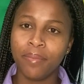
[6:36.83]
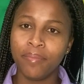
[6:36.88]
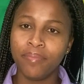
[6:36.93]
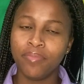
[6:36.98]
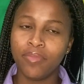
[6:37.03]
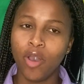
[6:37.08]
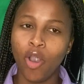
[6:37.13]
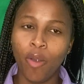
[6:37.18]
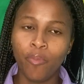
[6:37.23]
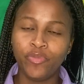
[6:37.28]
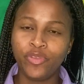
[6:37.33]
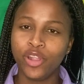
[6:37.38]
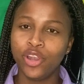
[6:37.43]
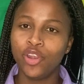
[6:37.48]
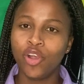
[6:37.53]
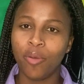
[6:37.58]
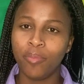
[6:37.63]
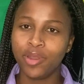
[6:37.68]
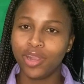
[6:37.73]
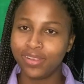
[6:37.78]
up till now,
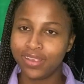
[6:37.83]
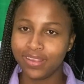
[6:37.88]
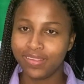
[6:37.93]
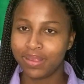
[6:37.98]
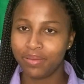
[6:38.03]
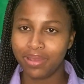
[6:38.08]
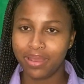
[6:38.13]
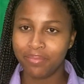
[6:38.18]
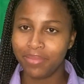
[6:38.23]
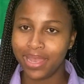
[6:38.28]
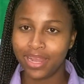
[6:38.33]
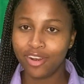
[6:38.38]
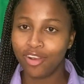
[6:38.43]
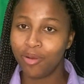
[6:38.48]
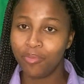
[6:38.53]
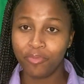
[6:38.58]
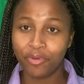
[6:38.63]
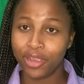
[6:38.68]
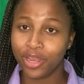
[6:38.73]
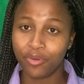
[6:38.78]
I don't think my mind
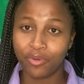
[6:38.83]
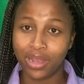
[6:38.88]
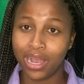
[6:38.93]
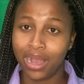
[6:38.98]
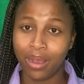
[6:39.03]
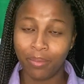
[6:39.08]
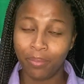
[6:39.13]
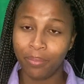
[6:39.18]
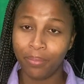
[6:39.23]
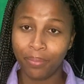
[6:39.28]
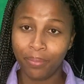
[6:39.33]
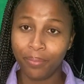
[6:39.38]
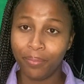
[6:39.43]
comprehend what happened.